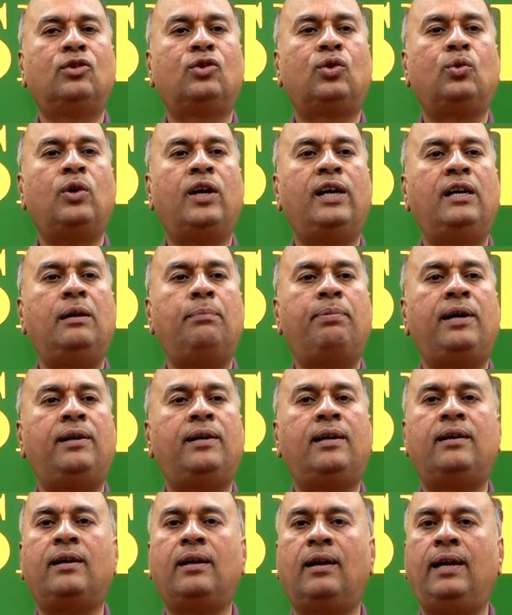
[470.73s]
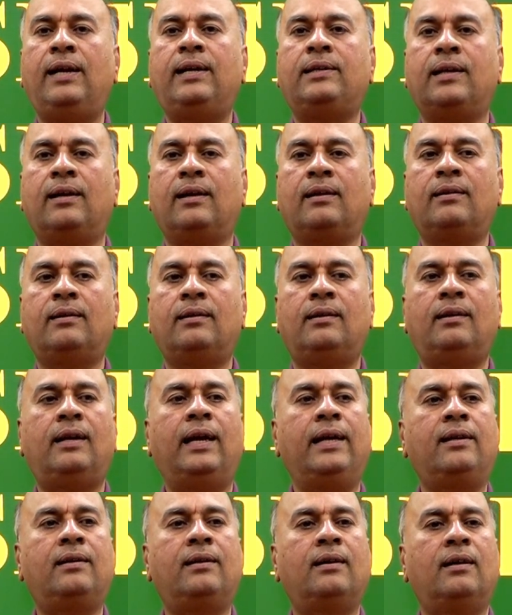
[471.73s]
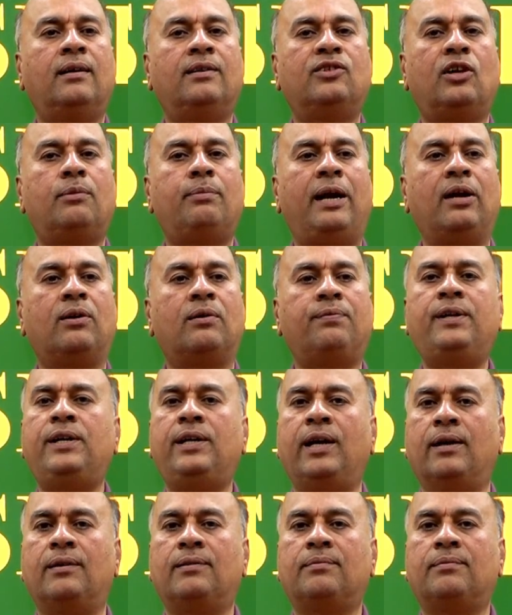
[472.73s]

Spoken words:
through an independent regulator like Reserve Bank of India.